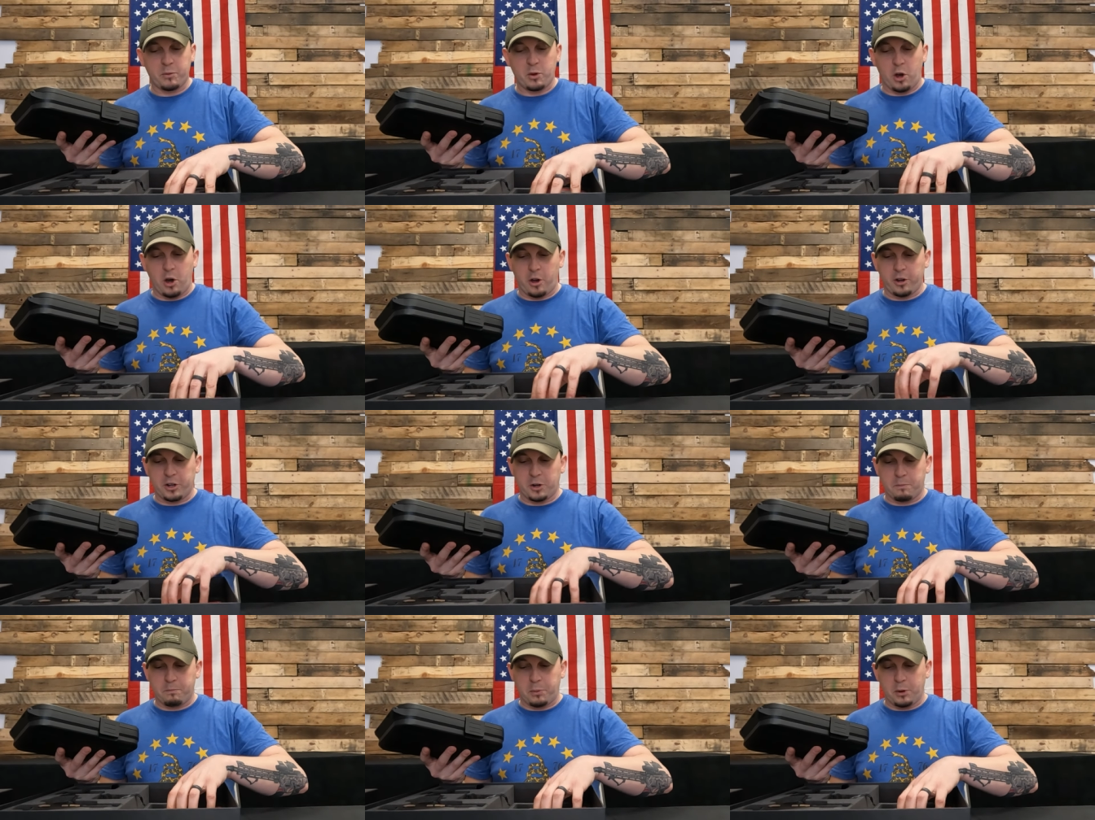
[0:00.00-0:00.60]

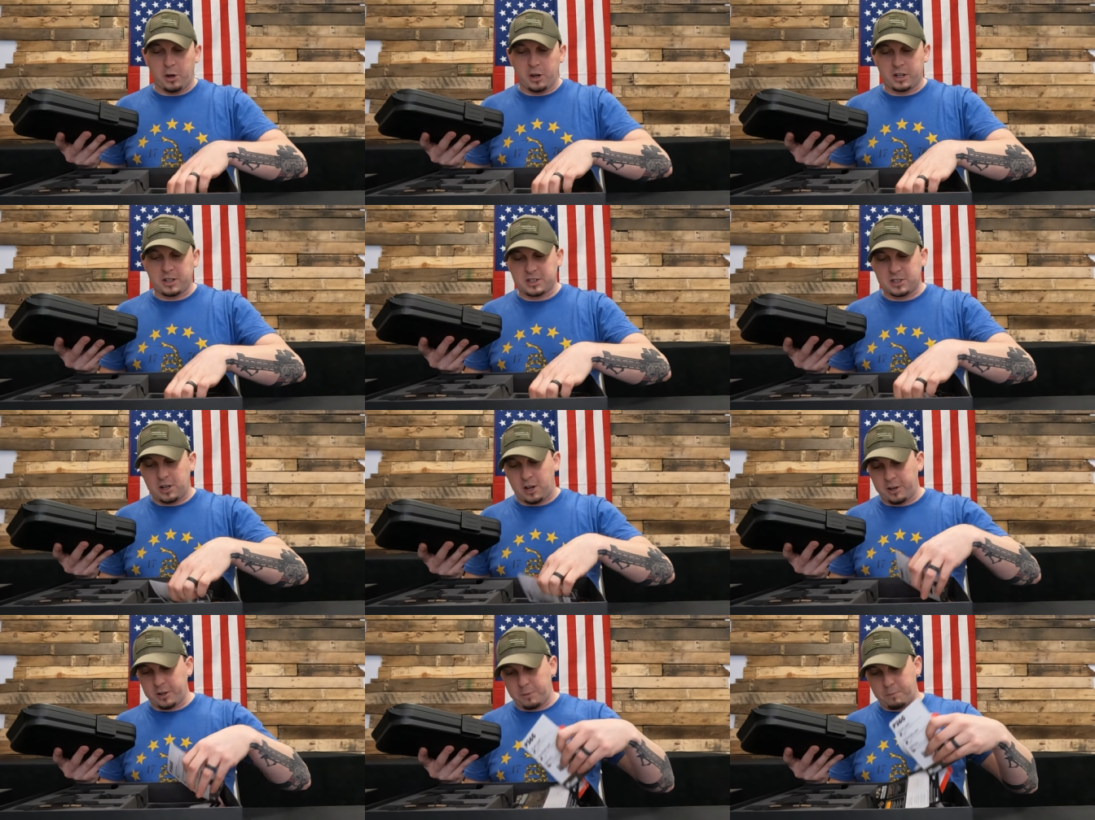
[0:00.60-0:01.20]
all your
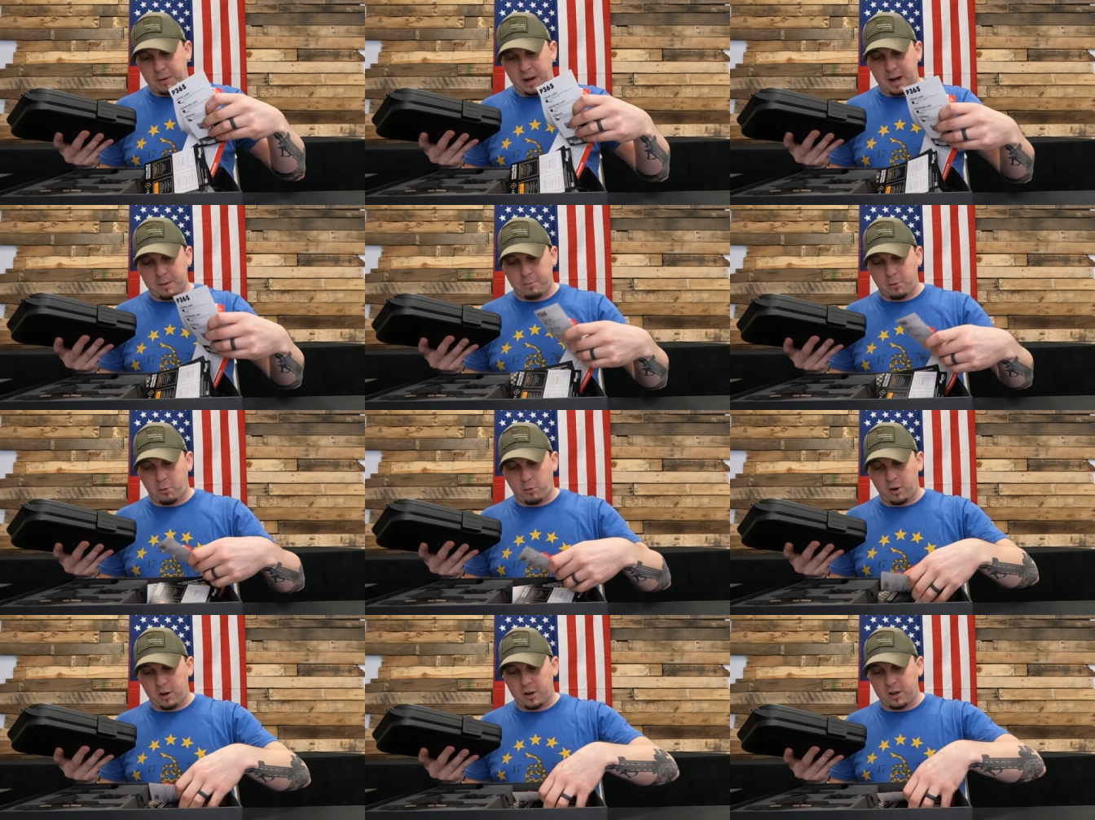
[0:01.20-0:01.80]
books, all your
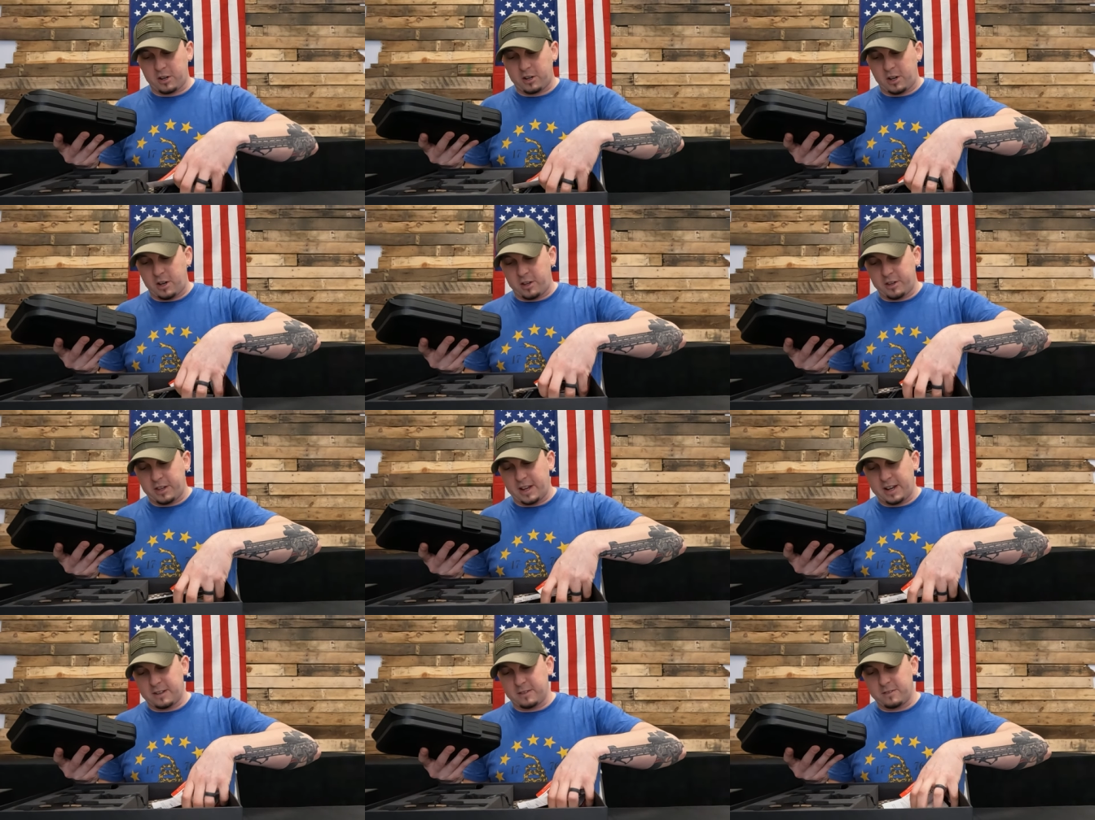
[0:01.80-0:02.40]
paperwork,
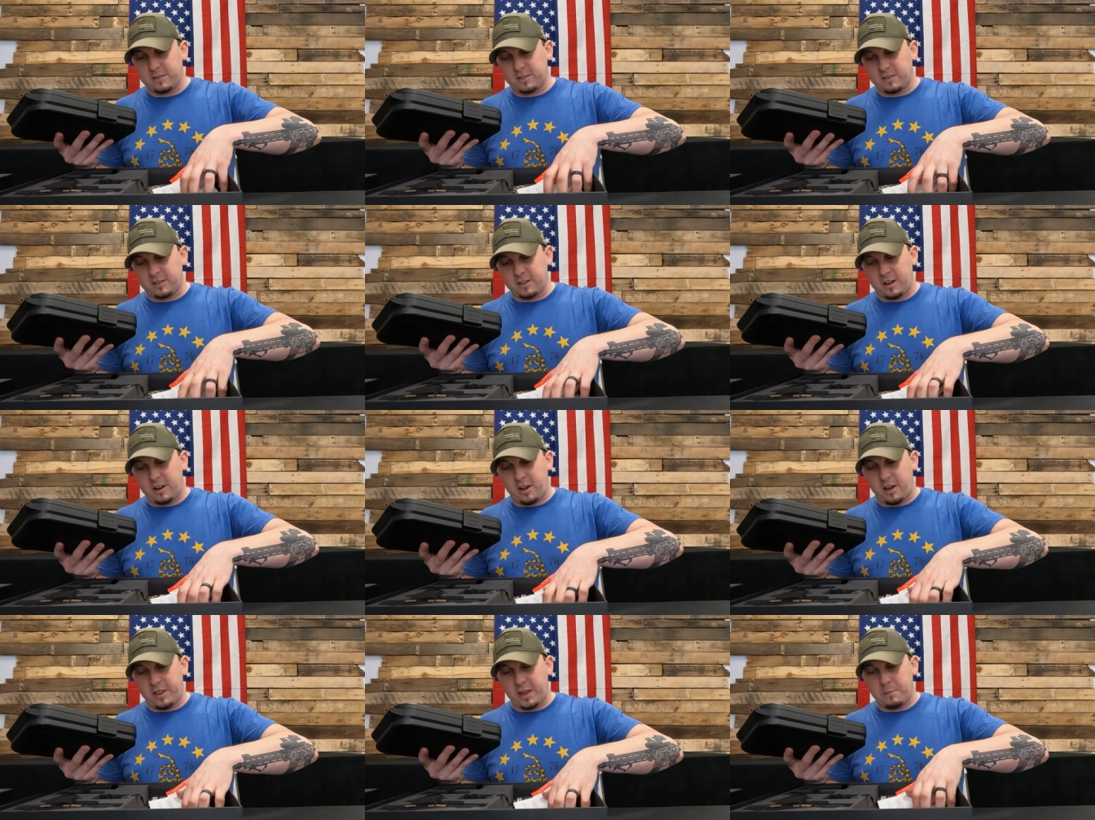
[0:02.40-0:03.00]
all that, you
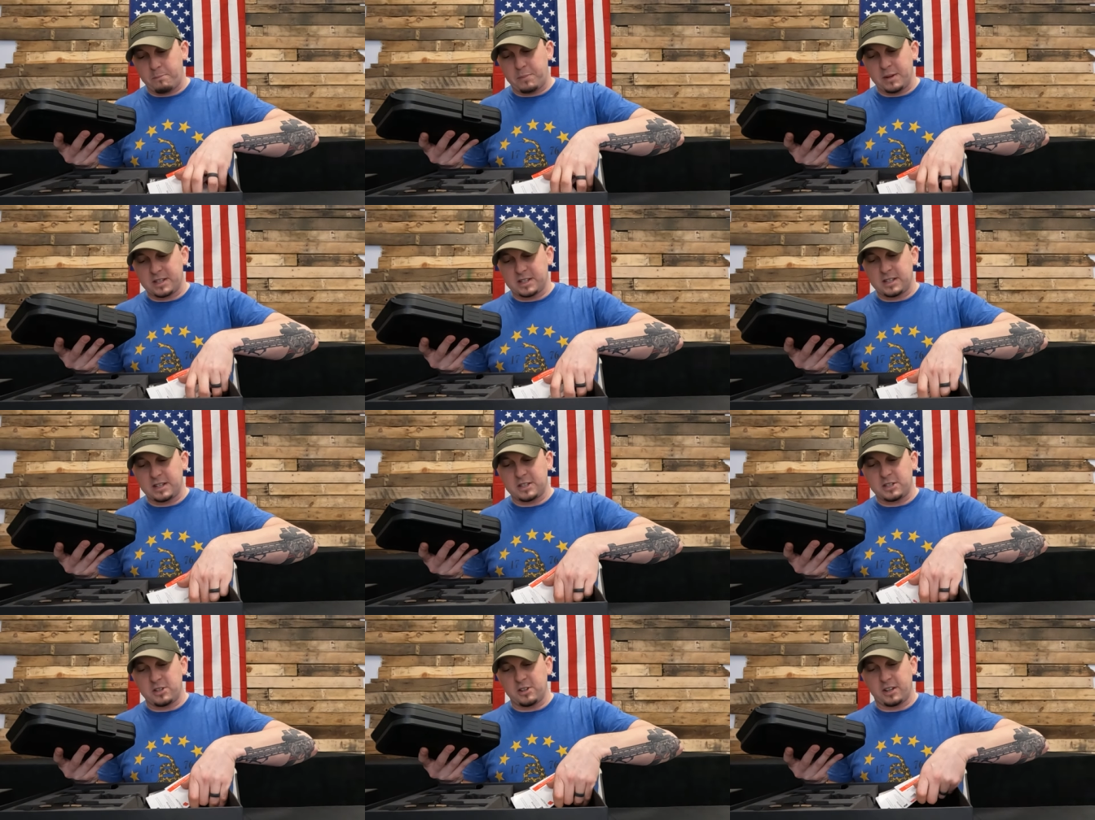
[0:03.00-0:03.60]
know, all that business.